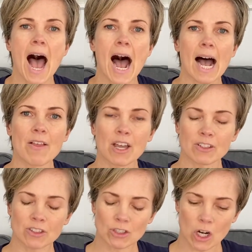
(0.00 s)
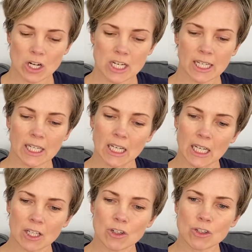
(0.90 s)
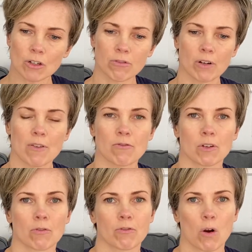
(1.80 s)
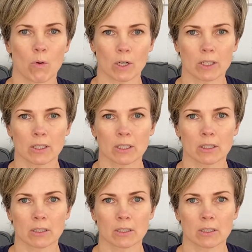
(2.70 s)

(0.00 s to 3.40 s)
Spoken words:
and then start to inch your front foot forward.